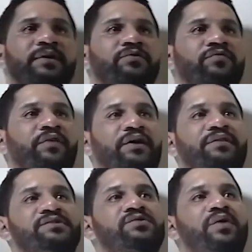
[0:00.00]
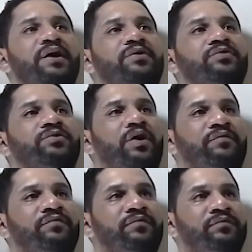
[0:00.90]
me to find the square root
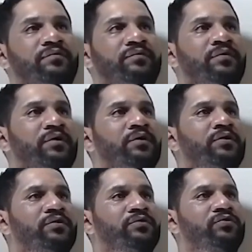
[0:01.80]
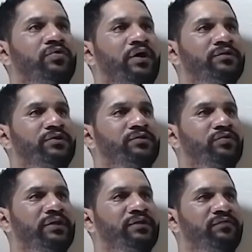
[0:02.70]
of
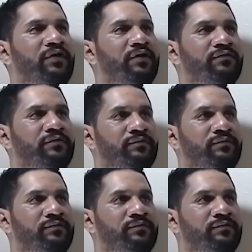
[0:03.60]
225.